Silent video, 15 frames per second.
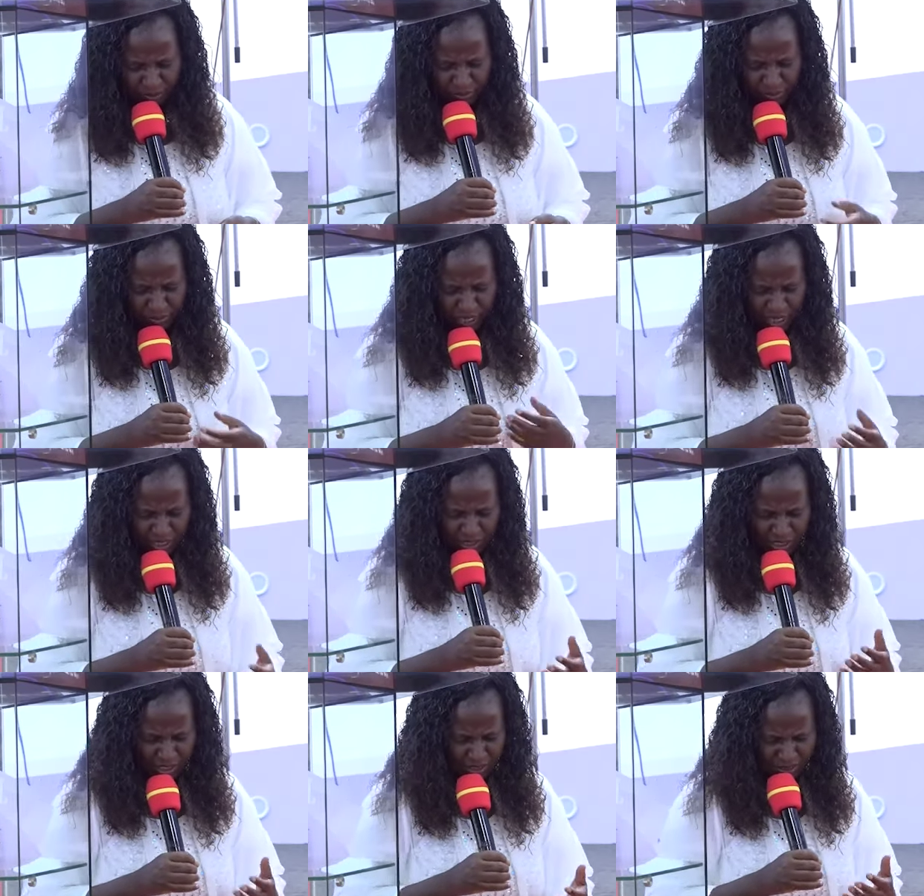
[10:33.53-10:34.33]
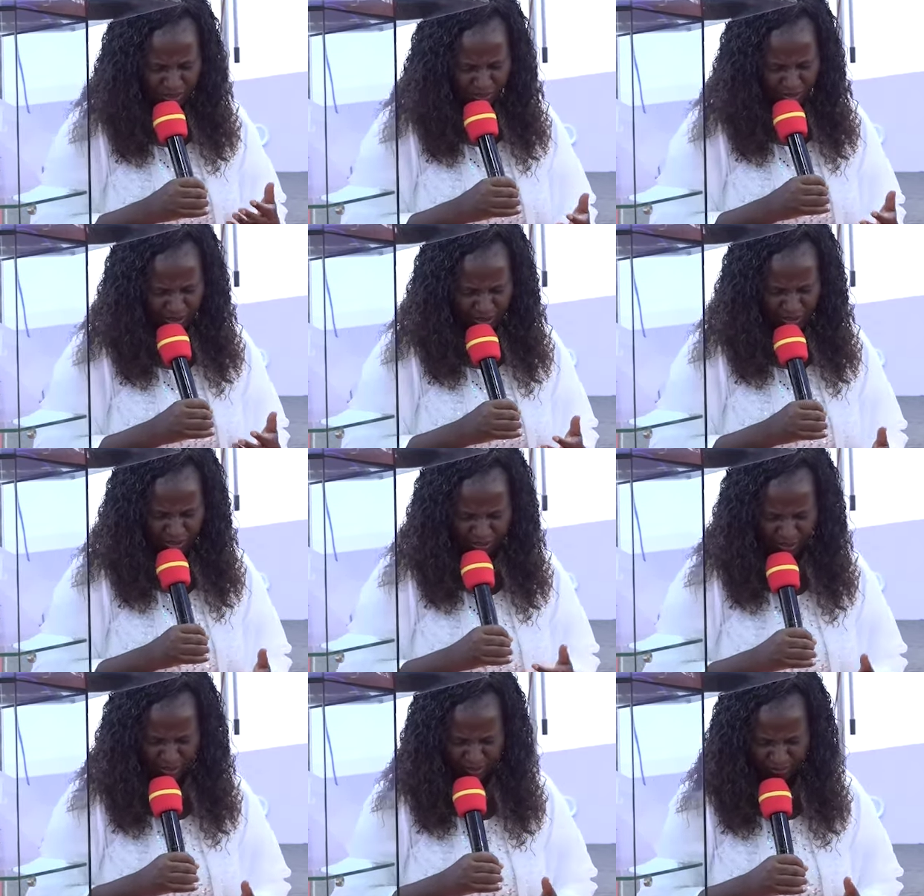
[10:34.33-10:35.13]
Plant this
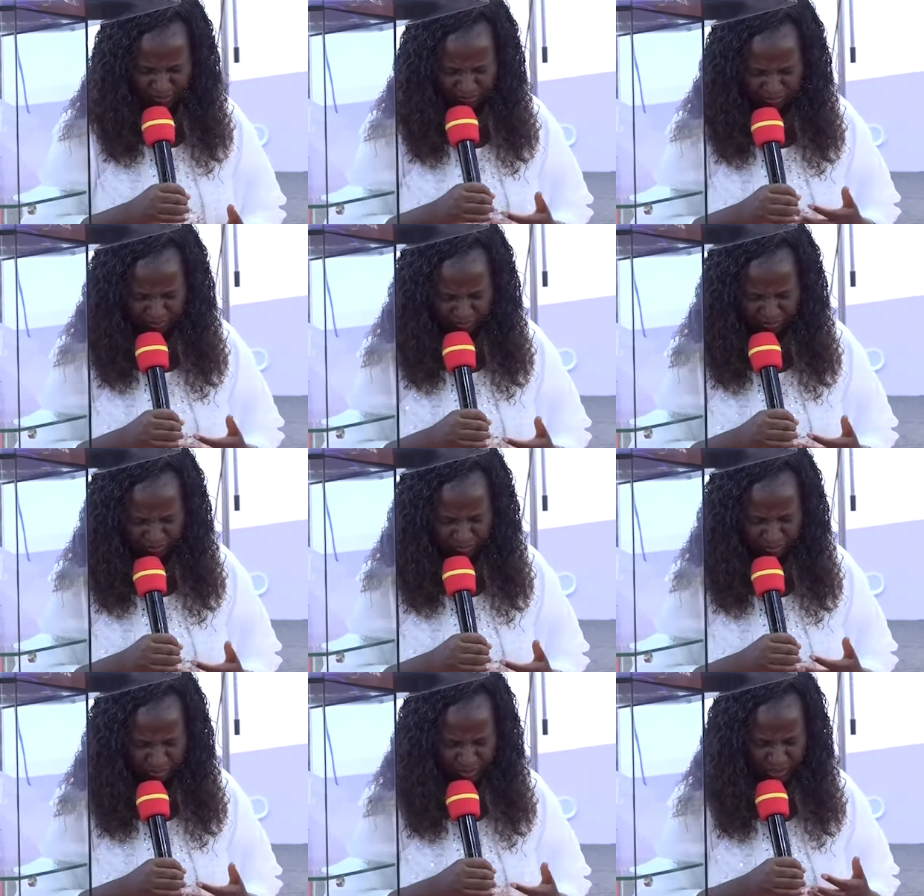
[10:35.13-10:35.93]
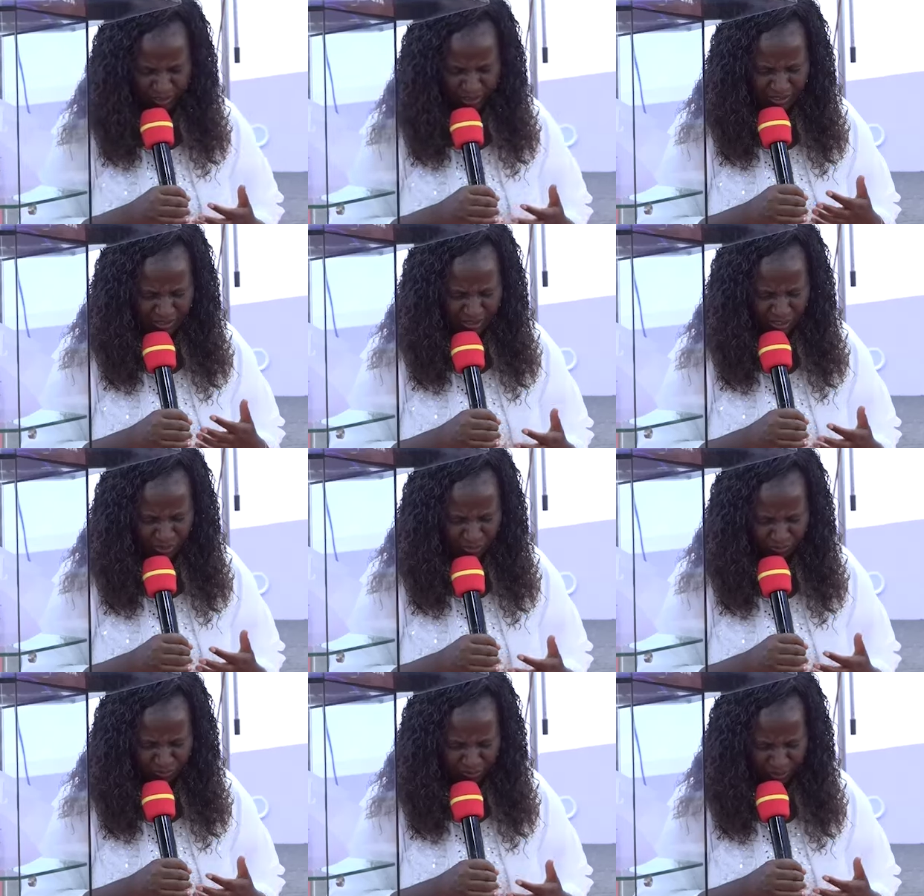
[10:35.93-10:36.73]
seed. Plant the seed
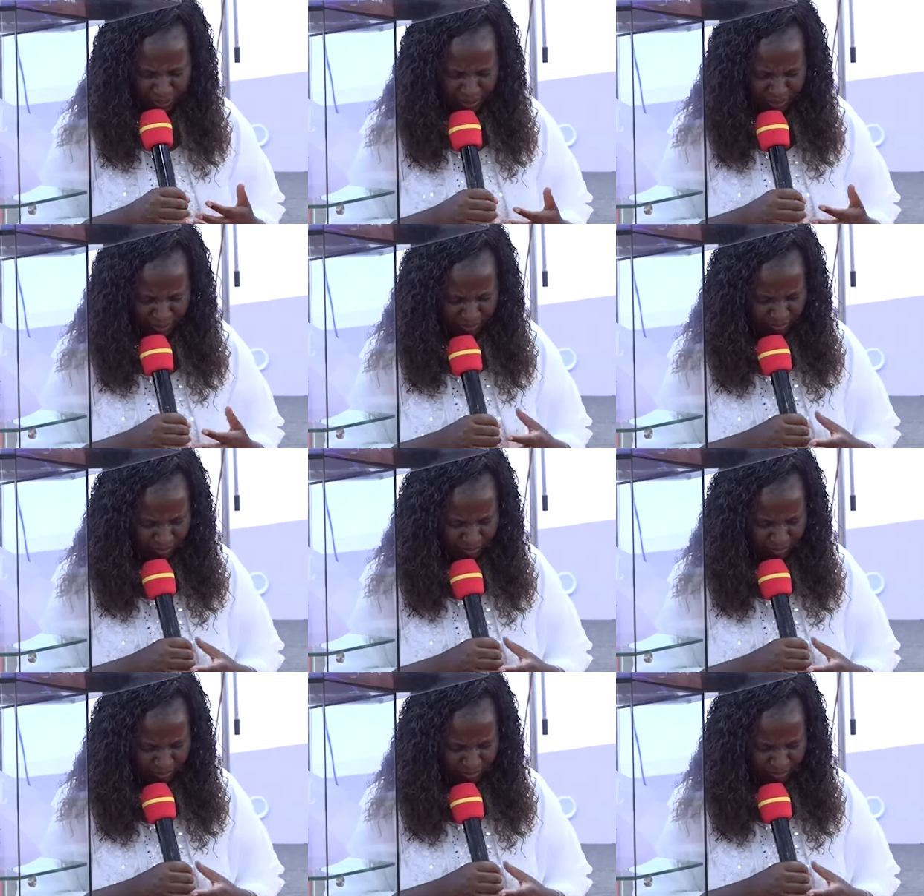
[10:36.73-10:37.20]
of prayer.